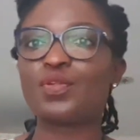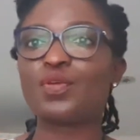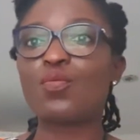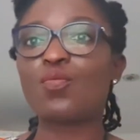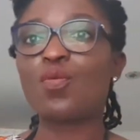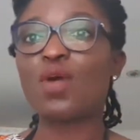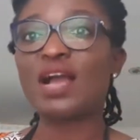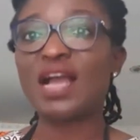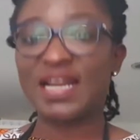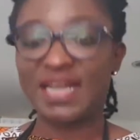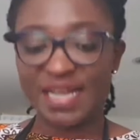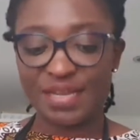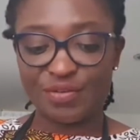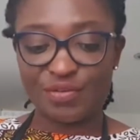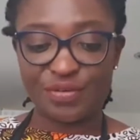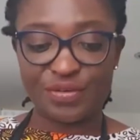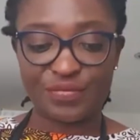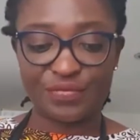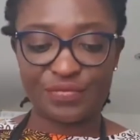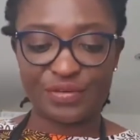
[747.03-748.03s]
what can I do
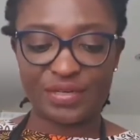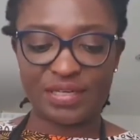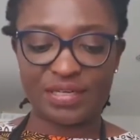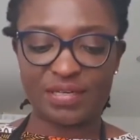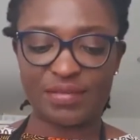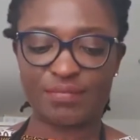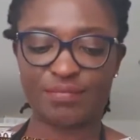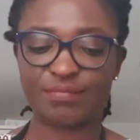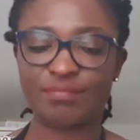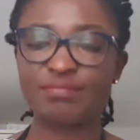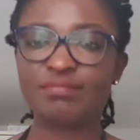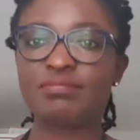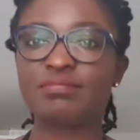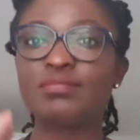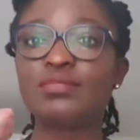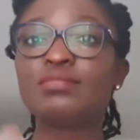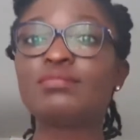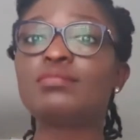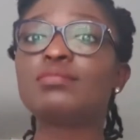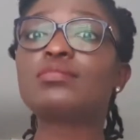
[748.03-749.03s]
differently?
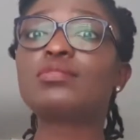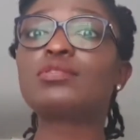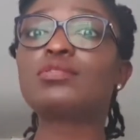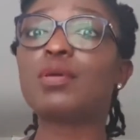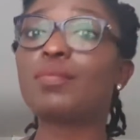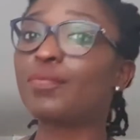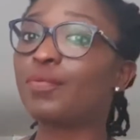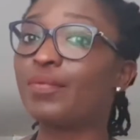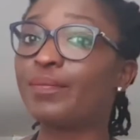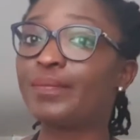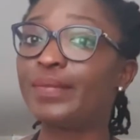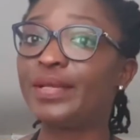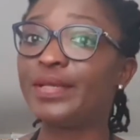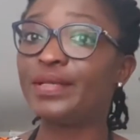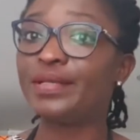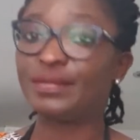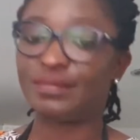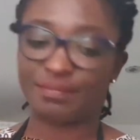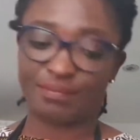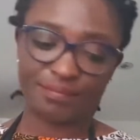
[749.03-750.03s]
Stop
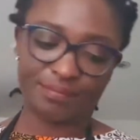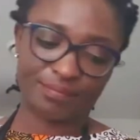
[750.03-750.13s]
complaining.